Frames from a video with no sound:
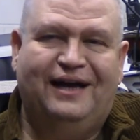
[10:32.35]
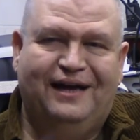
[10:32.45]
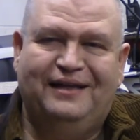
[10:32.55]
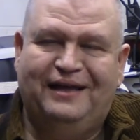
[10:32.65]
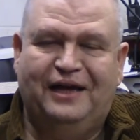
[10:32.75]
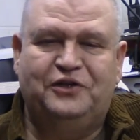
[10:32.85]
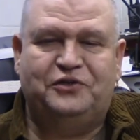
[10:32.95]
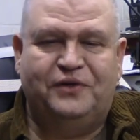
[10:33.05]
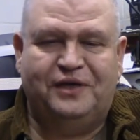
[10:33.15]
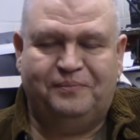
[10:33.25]
I I
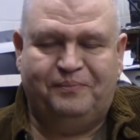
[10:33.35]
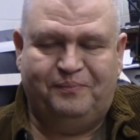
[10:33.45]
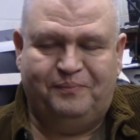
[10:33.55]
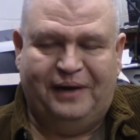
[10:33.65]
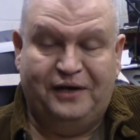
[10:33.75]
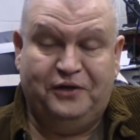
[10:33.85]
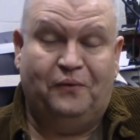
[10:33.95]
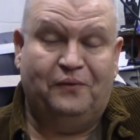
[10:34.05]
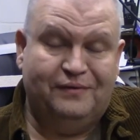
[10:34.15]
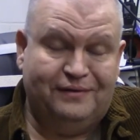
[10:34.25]
enjoyed it. I
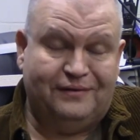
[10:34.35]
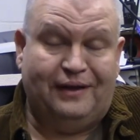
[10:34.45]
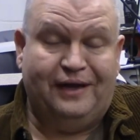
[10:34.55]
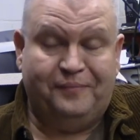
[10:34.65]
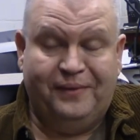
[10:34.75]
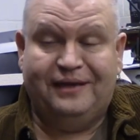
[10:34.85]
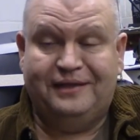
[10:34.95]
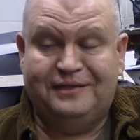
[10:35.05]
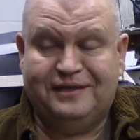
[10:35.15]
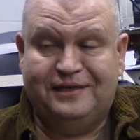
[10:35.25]
don't
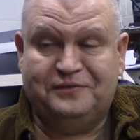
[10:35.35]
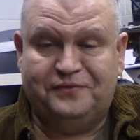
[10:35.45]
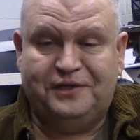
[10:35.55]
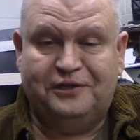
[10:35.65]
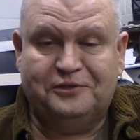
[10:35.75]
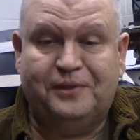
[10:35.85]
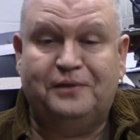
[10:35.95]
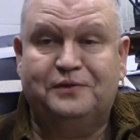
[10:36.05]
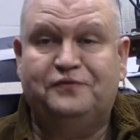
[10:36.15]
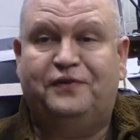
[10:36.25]
making these kinds of videos, but
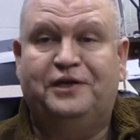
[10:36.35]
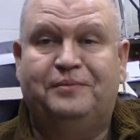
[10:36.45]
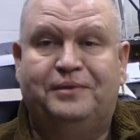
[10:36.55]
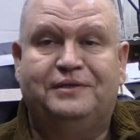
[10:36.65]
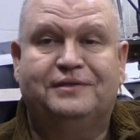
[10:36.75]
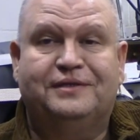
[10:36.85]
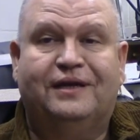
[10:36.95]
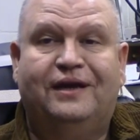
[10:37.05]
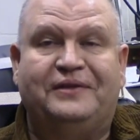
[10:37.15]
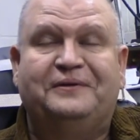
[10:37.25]
it was fun to put this
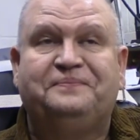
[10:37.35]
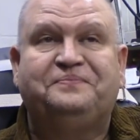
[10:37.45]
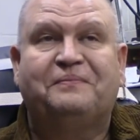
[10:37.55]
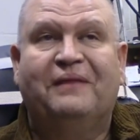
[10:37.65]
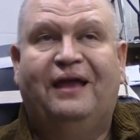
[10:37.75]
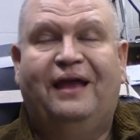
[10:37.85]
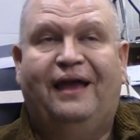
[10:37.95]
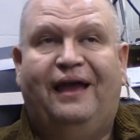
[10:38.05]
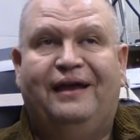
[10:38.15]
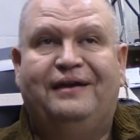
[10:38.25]
together
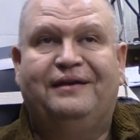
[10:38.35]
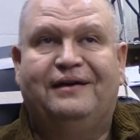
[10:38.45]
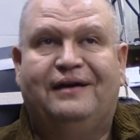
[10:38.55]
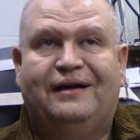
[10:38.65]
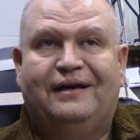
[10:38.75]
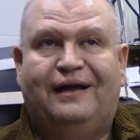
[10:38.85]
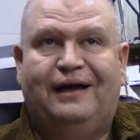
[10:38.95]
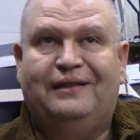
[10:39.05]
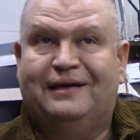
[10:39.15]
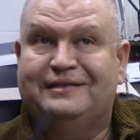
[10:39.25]
and uh,
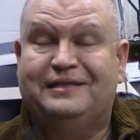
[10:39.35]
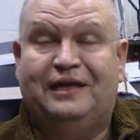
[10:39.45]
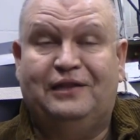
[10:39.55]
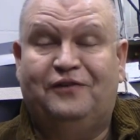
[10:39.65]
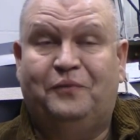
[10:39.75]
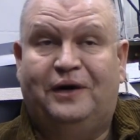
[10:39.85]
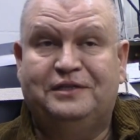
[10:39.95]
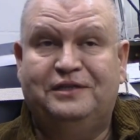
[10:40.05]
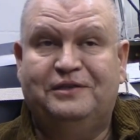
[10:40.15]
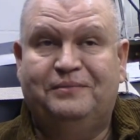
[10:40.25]
I, like I said, I love
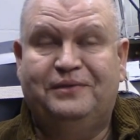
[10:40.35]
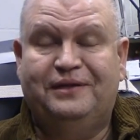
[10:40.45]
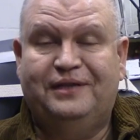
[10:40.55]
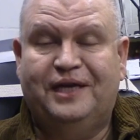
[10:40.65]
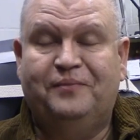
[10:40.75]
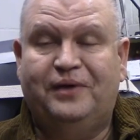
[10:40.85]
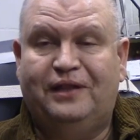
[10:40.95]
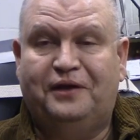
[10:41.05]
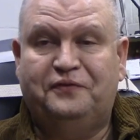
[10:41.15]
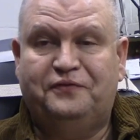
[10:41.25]
watching them. They, they can be
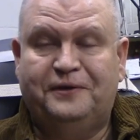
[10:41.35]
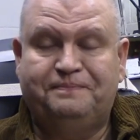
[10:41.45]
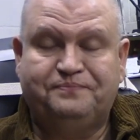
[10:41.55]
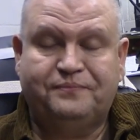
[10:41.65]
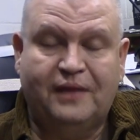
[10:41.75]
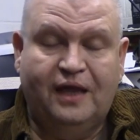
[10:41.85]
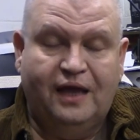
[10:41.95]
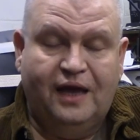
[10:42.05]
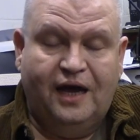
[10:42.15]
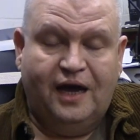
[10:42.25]
a lot of fun.
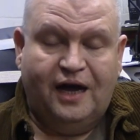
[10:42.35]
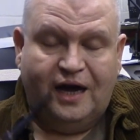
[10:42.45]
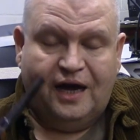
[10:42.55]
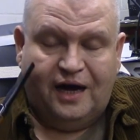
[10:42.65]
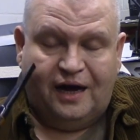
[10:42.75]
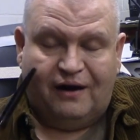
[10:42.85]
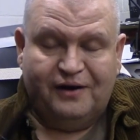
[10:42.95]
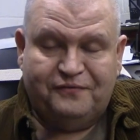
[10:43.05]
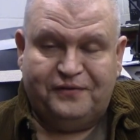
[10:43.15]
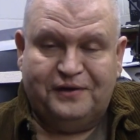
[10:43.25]
All
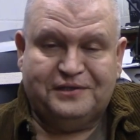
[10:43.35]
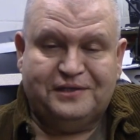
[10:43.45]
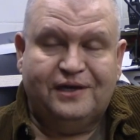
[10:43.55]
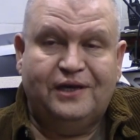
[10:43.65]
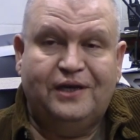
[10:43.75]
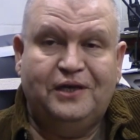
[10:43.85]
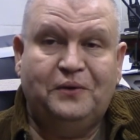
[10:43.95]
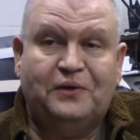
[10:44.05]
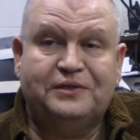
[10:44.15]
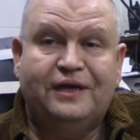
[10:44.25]
right, folks,
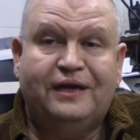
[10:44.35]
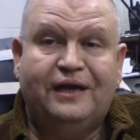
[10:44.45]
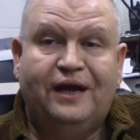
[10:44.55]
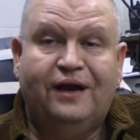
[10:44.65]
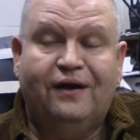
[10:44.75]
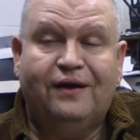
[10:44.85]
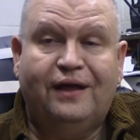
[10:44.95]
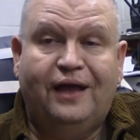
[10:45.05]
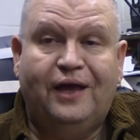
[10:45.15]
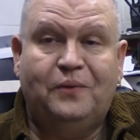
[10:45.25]
you all take care,
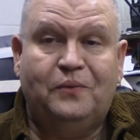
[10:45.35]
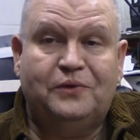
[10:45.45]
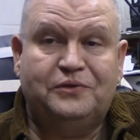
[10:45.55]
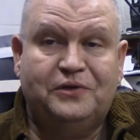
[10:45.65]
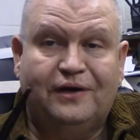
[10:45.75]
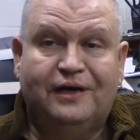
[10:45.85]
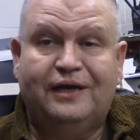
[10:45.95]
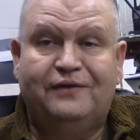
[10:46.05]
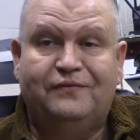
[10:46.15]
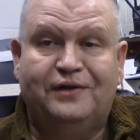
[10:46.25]
and we'll talk
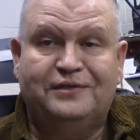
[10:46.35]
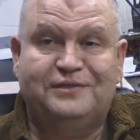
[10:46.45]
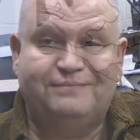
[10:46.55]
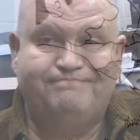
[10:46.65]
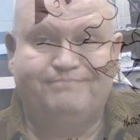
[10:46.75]
again very soon.